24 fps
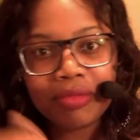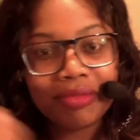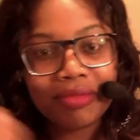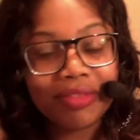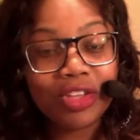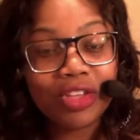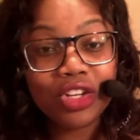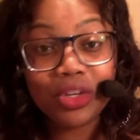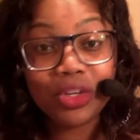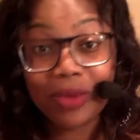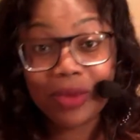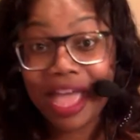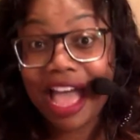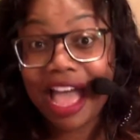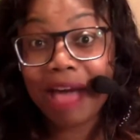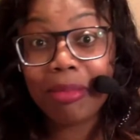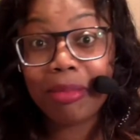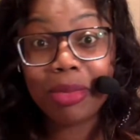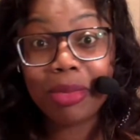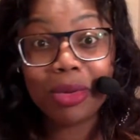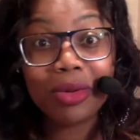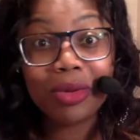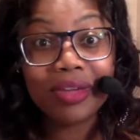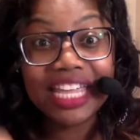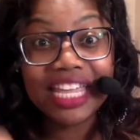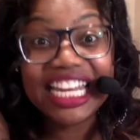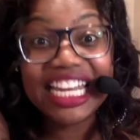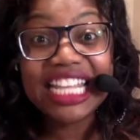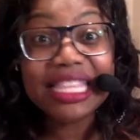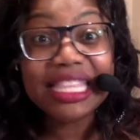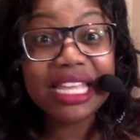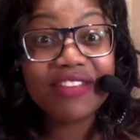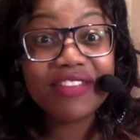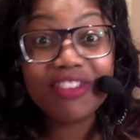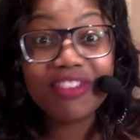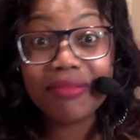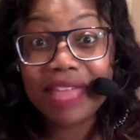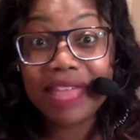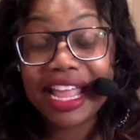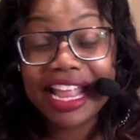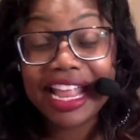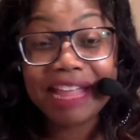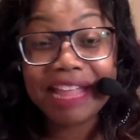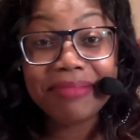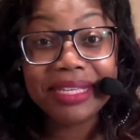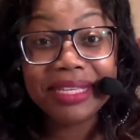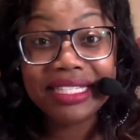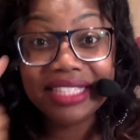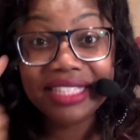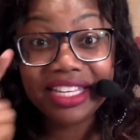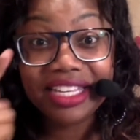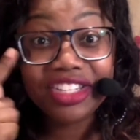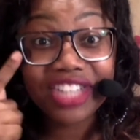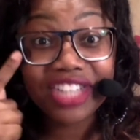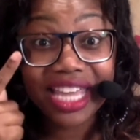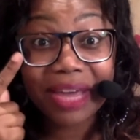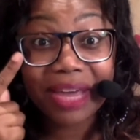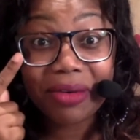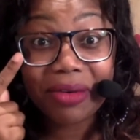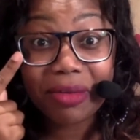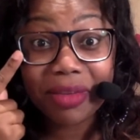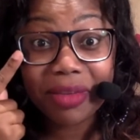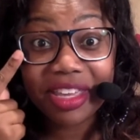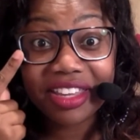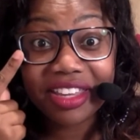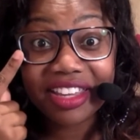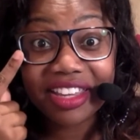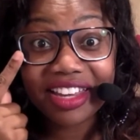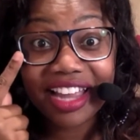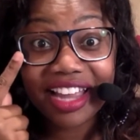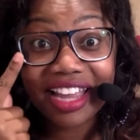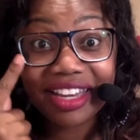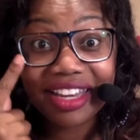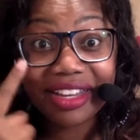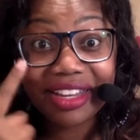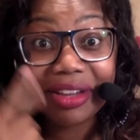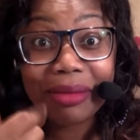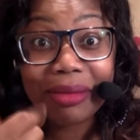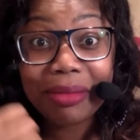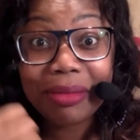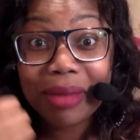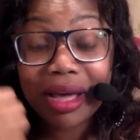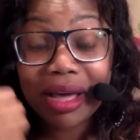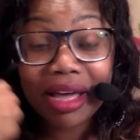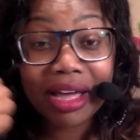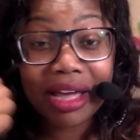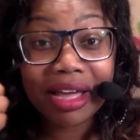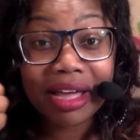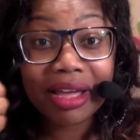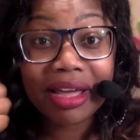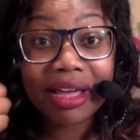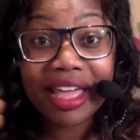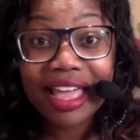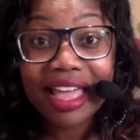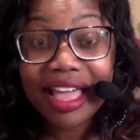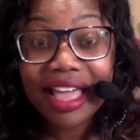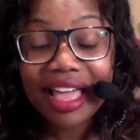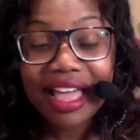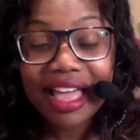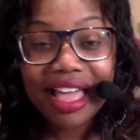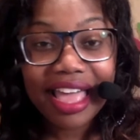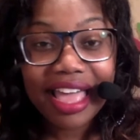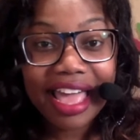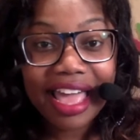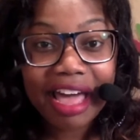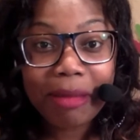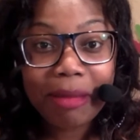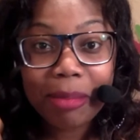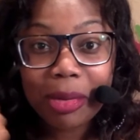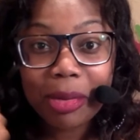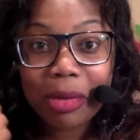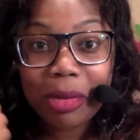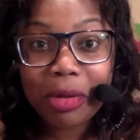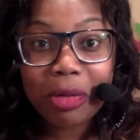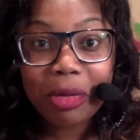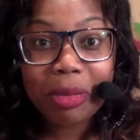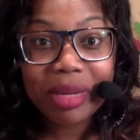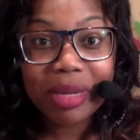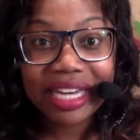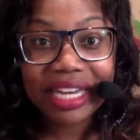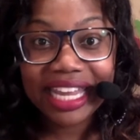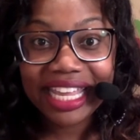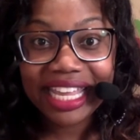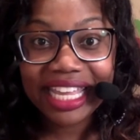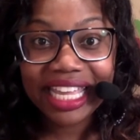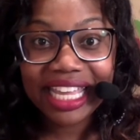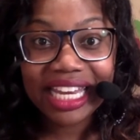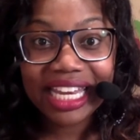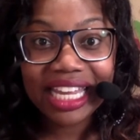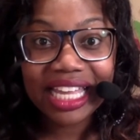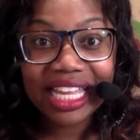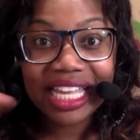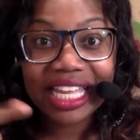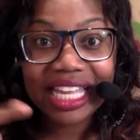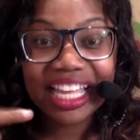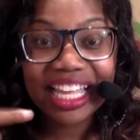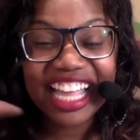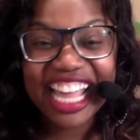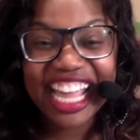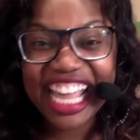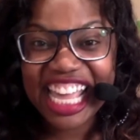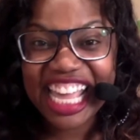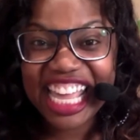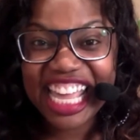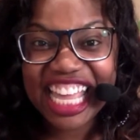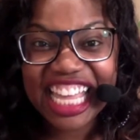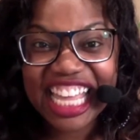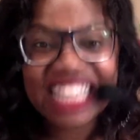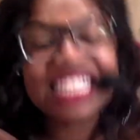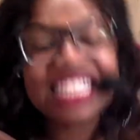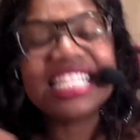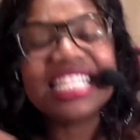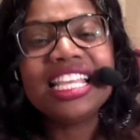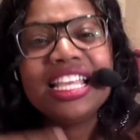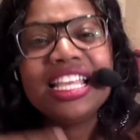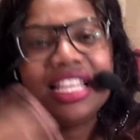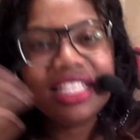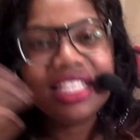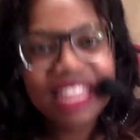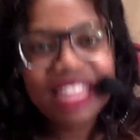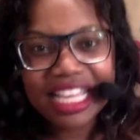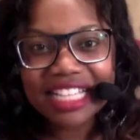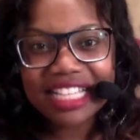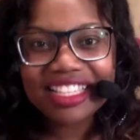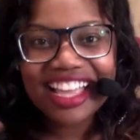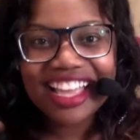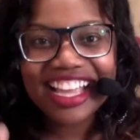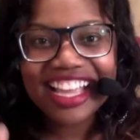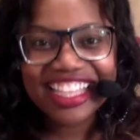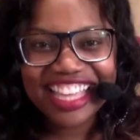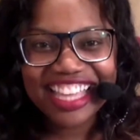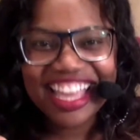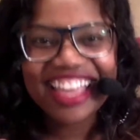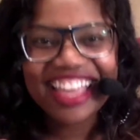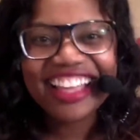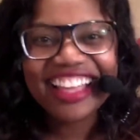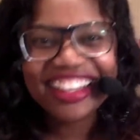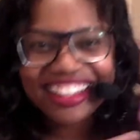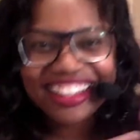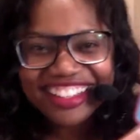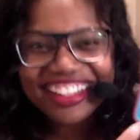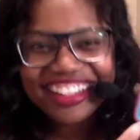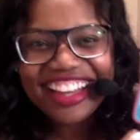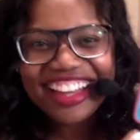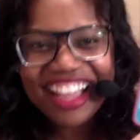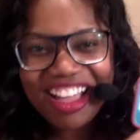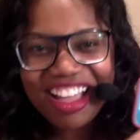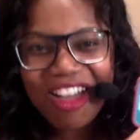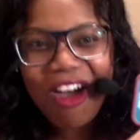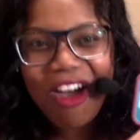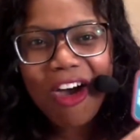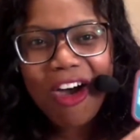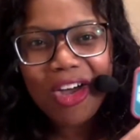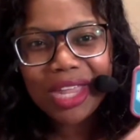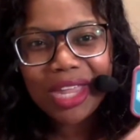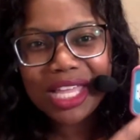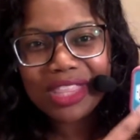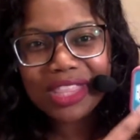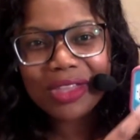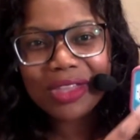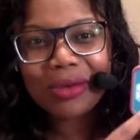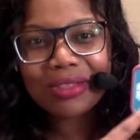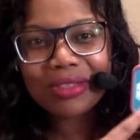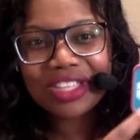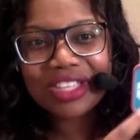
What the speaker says: You could do apple. Anything from that ABC chant would be a good idea. Apple, banana, ant, things like that. And call it those